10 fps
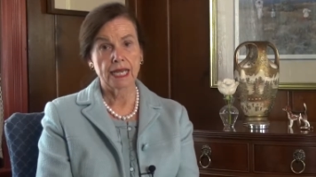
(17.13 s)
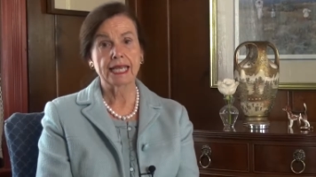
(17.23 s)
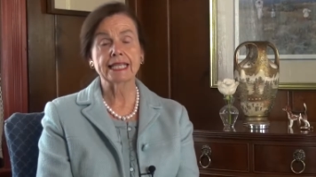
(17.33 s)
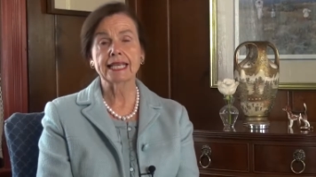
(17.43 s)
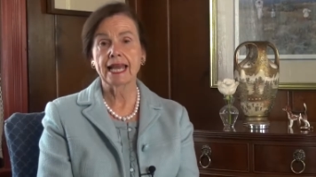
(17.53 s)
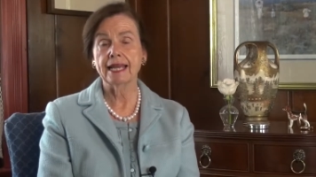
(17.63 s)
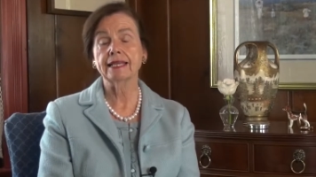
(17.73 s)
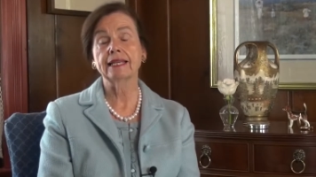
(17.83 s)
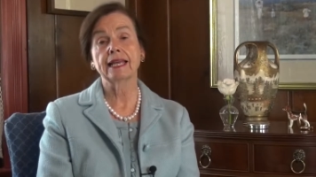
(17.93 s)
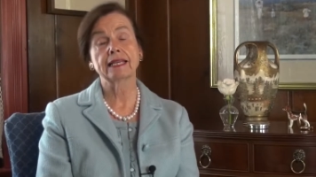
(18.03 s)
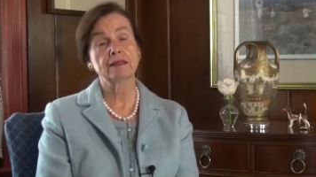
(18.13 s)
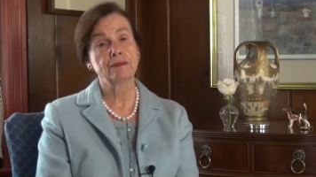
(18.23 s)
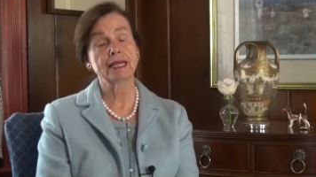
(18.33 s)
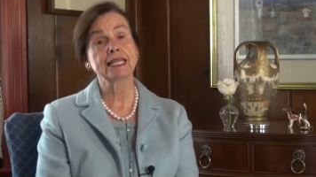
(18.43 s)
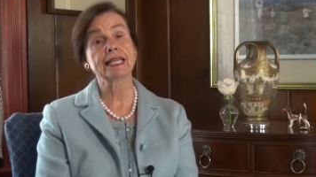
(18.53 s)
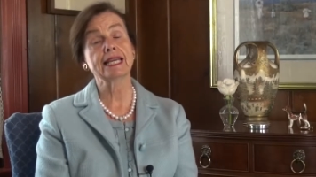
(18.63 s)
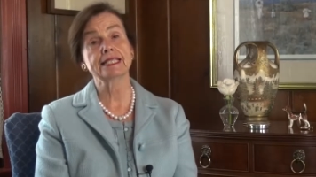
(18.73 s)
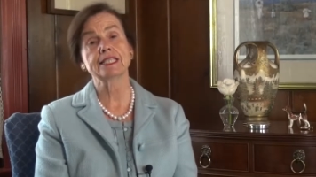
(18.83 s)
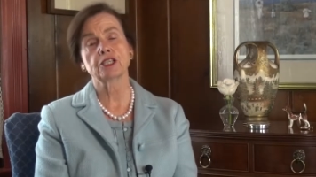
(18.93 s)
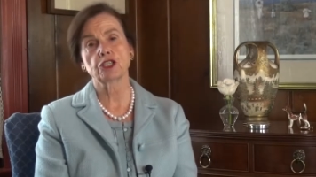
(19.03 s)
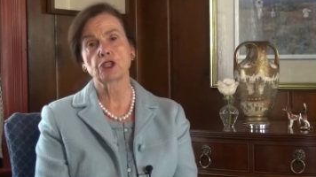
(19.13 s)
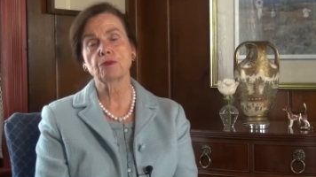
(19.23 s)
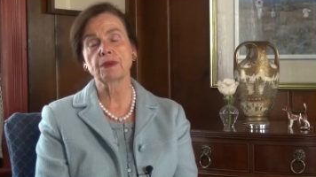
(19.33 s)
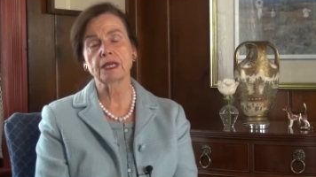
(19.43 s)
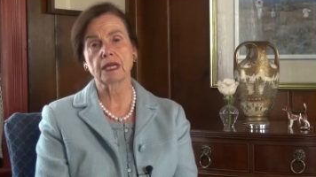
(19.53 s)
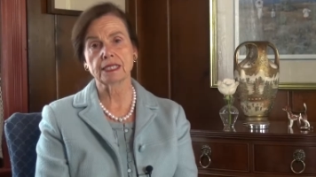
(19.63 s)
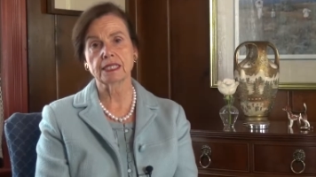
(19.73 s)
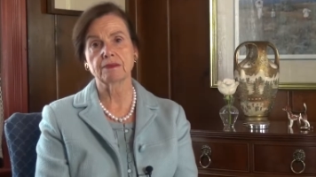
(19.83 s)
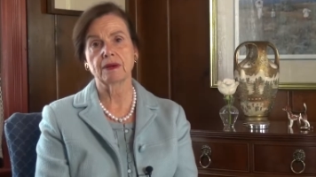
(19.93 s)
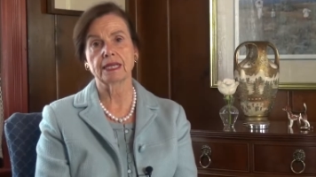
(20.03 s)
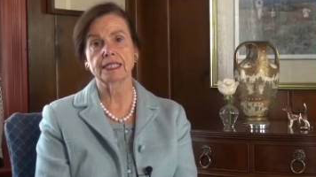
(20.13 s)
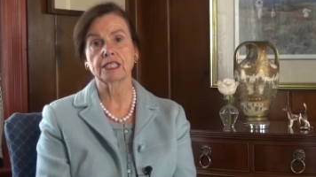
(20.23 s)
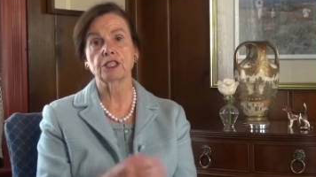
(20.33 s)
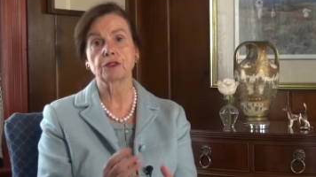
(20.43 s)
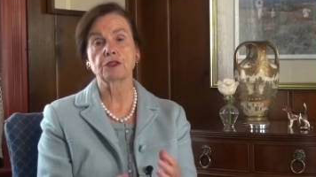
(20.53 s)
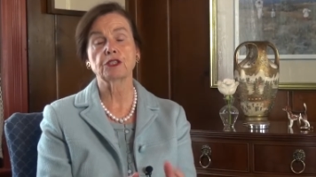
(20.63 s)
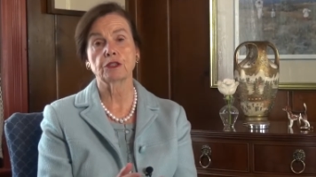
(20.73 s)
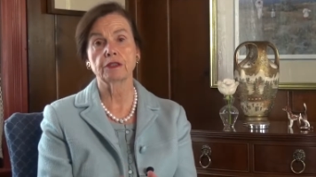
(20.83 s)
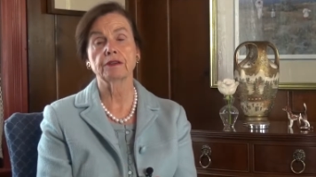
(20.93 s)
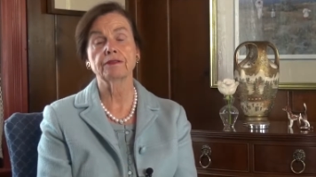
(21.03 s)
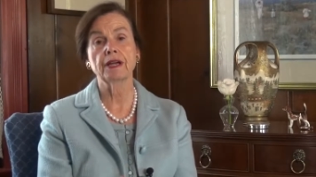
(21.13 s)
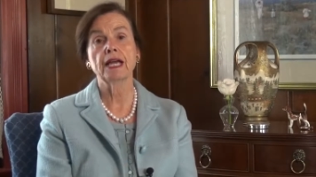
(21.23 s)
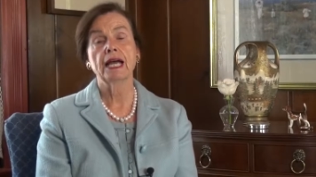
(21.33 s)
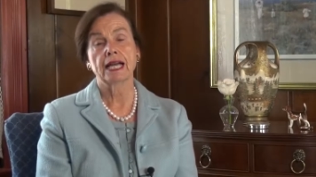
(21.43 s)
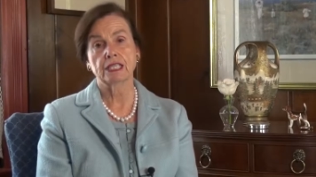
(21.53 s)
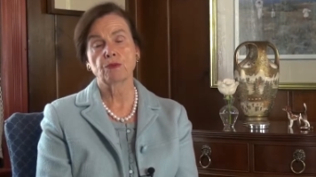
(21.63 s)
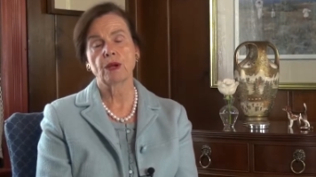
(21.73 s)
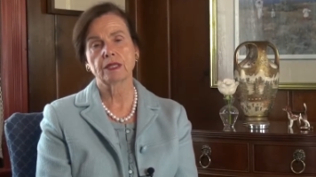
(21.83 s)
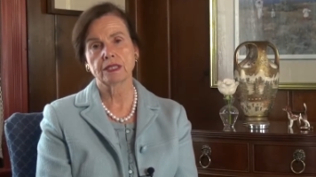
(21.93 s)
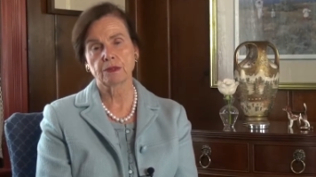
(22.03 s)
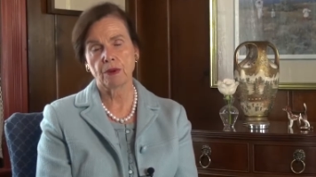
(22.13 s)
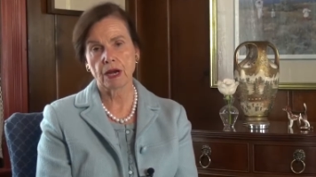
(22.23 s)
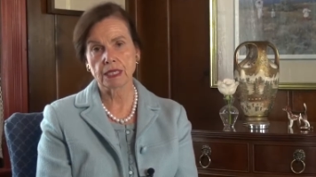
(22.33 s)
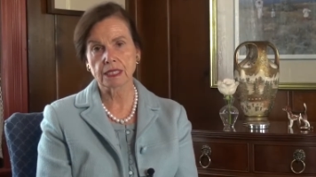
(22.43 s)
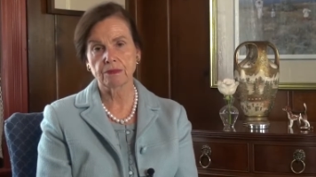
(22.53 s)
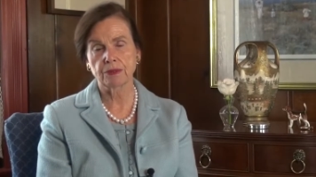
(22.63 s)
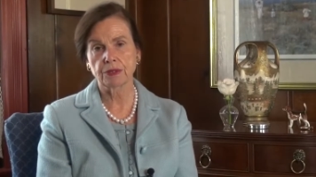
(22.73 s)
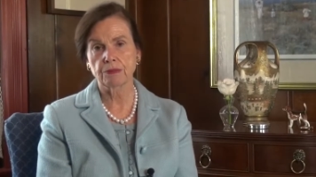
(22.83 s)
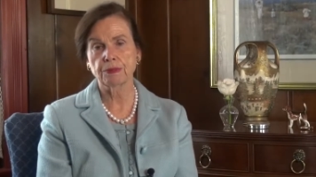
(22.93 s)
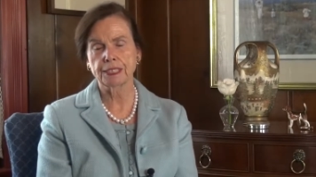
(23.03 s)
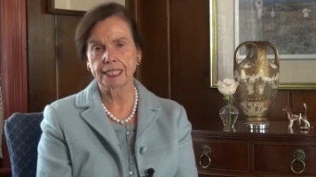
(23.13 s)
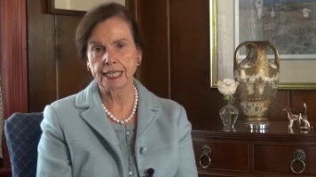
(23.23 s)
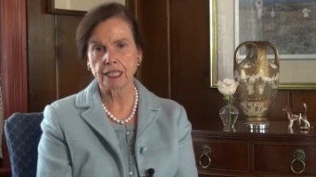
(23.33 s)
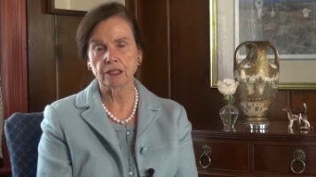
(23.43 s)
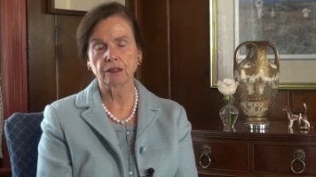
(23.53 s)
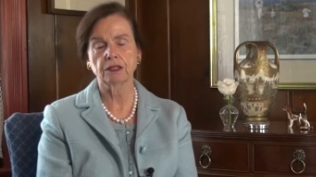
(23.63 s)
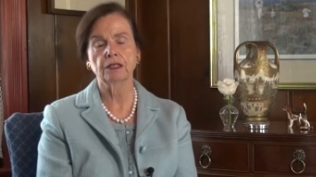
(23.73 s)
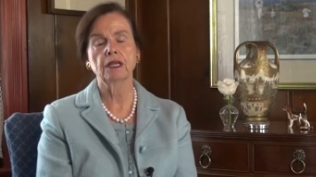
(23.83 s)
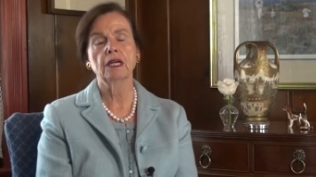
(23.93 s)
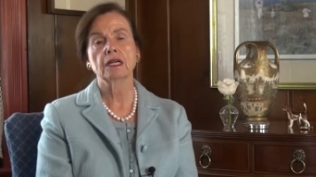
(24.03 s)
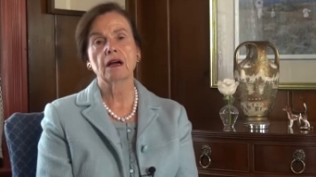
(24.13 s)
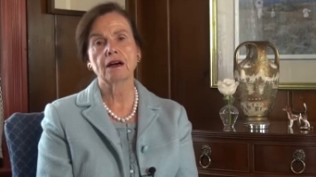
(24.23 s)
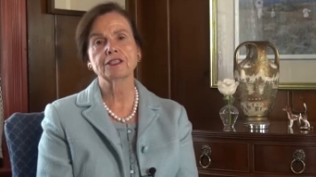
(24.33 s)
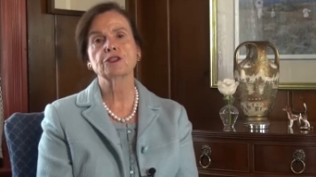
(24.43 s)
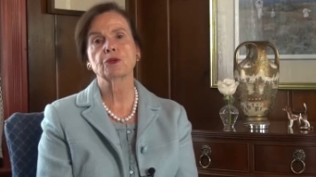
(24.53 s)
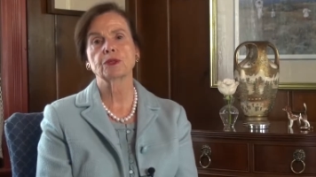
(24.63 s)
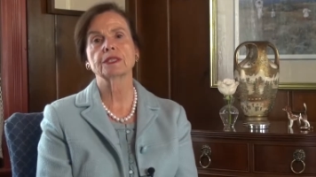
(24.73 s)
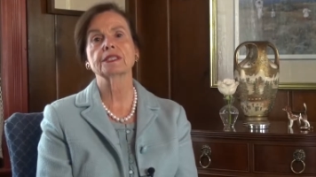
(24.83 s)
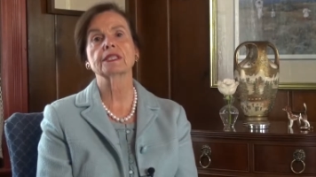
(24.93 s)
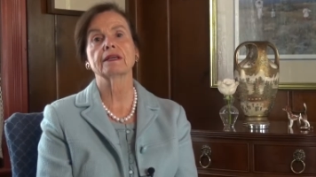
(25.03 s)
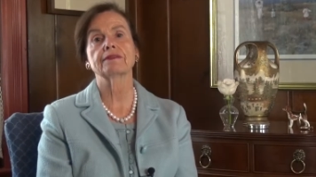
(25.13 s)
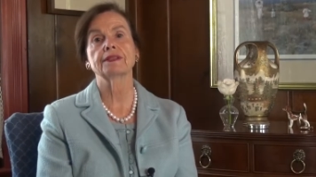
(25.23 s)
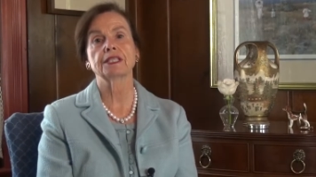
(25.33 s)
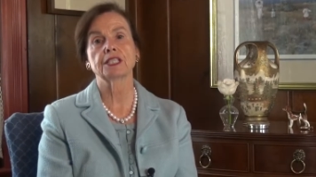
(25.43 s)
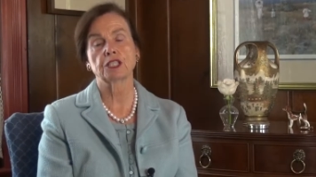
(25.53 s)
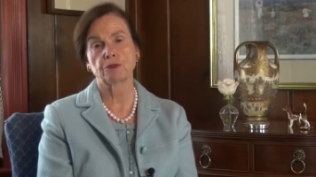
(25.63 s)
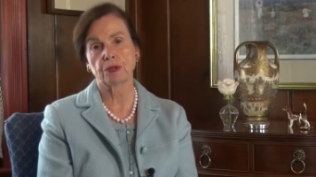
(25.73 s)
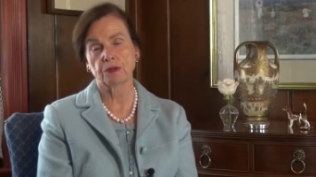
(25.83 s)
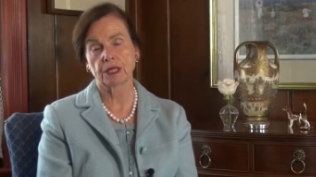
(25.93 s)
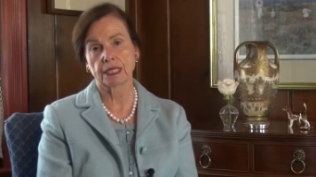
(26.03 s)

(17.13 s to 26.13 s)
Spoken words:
It can, and in many cases should be customized to serve as well as possible the particular contours of the dispute